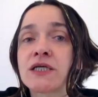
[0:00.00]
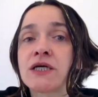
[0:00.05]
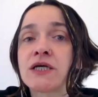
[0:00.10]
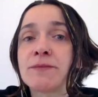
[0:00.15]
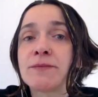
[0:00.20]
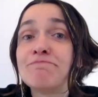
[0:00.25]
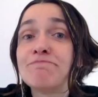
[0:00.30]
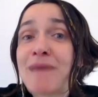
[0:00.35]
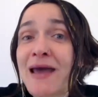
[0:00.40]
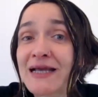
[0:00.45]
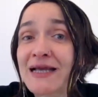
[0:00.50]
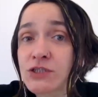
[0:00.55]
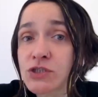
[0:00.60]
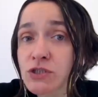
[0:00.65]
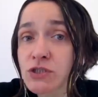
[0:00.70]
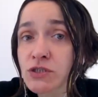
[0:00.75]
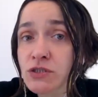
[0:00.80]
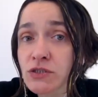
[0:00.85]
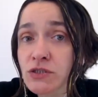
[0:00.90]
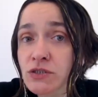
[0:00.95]

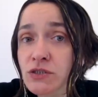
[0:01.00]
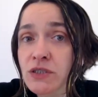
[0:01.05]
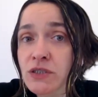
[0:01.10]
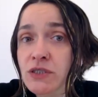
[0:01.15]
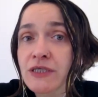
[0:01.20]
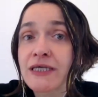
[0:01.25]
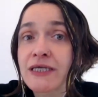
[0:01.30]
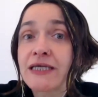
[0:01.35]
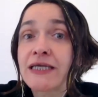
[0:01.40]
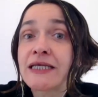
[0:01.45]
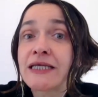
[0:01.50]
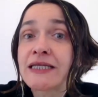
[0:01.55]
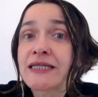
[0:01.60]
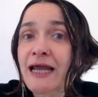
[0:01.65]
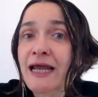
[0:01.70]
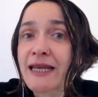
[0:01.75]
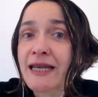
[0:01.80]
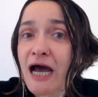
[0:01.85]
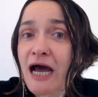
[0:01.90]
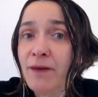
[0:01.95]
matter in
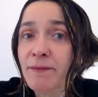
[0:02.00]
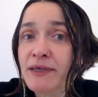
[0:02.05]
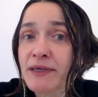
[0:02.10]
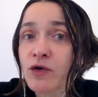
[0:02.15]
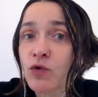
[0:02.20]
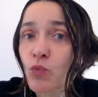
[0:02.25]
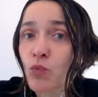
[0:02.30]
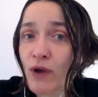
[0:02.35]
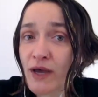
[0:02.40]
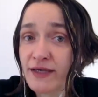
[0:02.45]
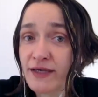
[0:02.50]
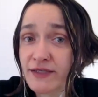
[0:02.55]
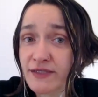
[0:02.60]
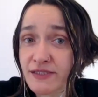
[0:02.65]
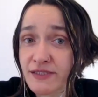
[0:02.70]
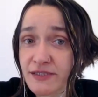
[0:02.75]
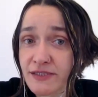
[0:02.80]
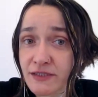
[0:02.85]
dynamic ways,